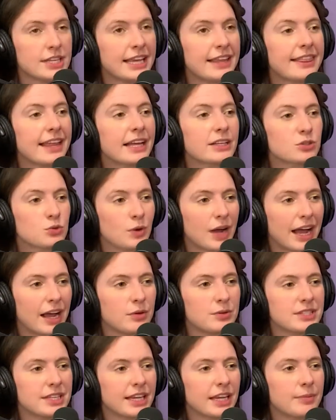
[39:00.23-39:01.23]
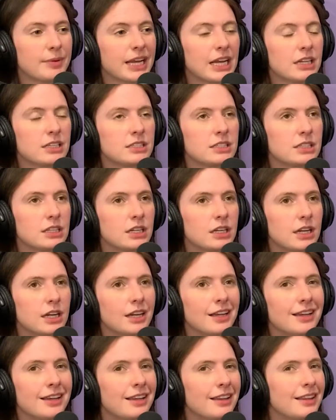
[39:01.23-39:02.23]
that's what I was thinking because
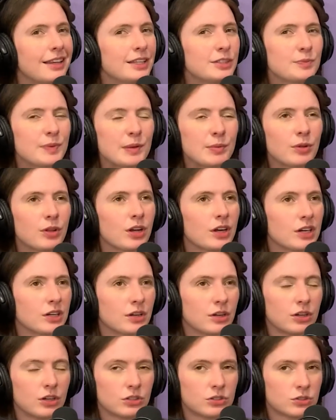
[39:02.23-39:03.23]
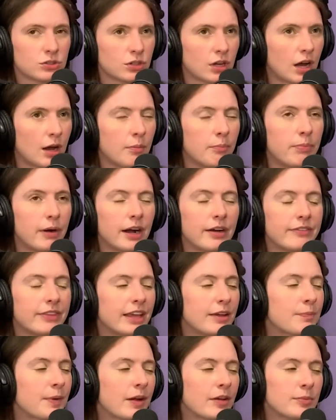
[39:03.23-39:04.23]
these people are above.
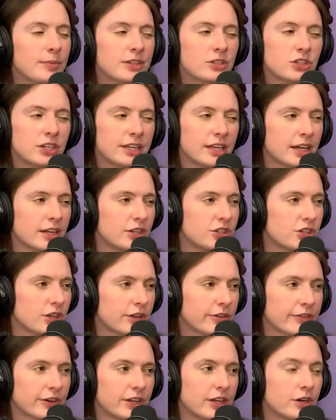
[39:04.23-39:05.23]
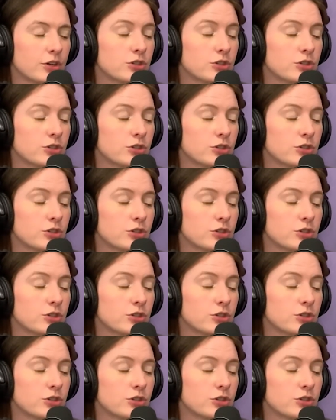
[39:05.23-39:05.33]
They've probably been cheating on each other for years